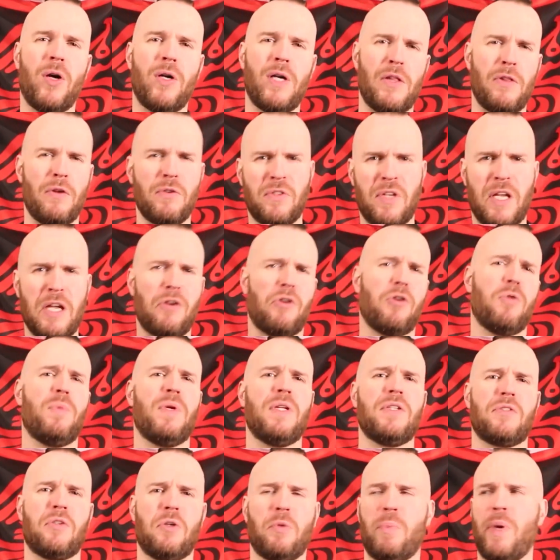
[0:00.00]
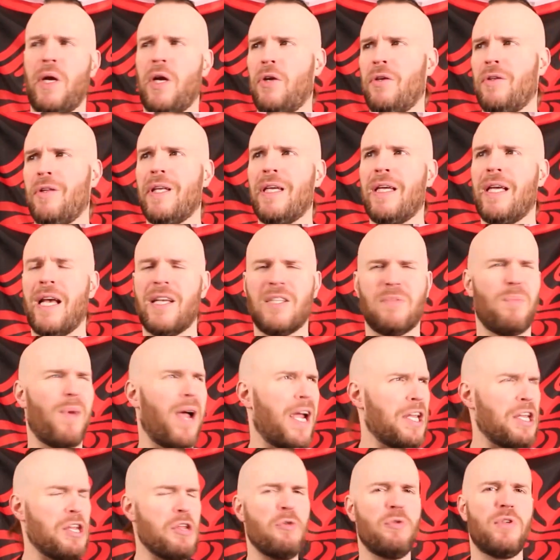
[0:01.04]
and those increments are apparently as
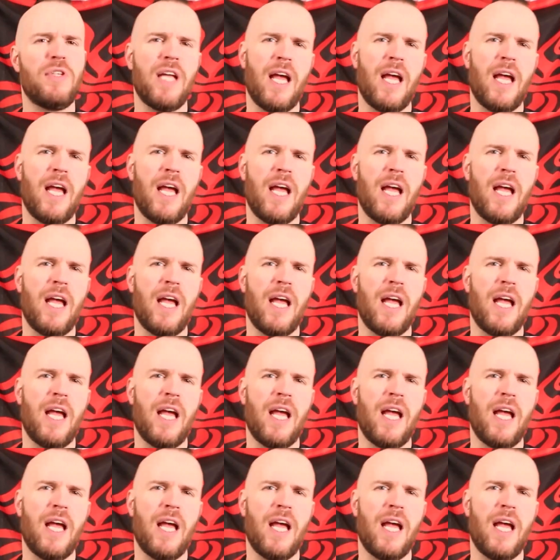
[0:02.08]
minute